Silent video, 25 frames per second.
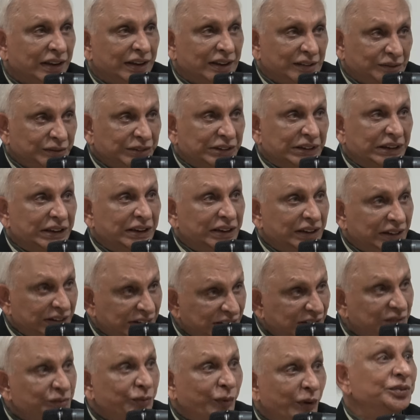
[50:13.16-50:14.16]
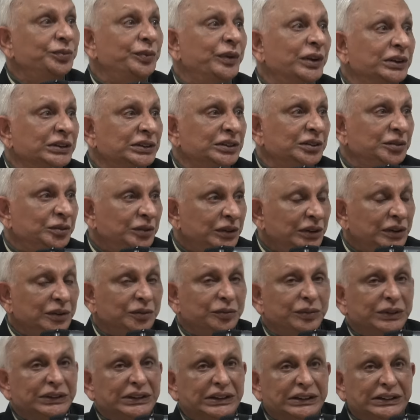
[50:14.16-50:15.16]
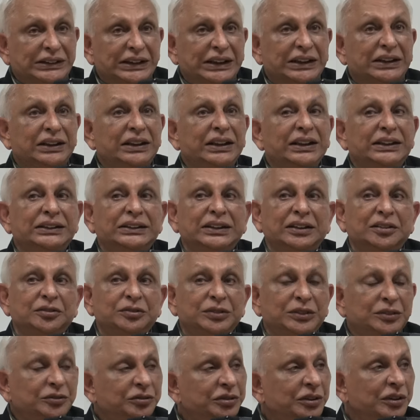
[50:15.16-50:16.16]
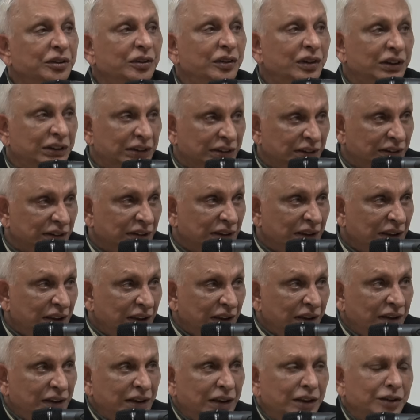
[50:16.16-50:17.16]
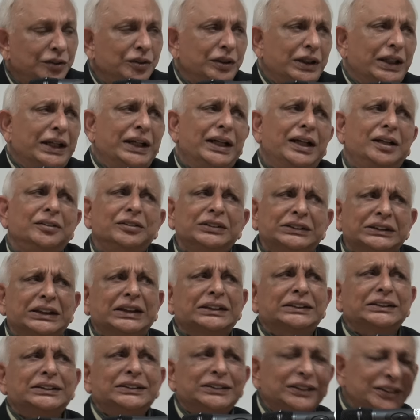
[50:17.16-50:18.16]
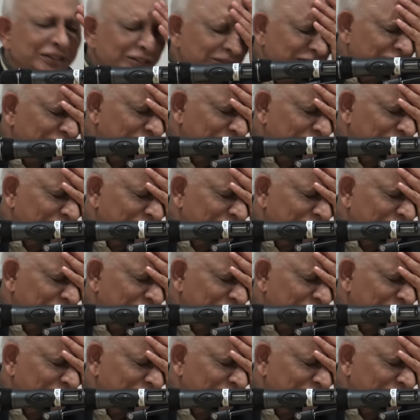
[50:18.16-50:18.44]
I'm saying it is possible, but the techniques have been forgotten. Now, I have a suggestion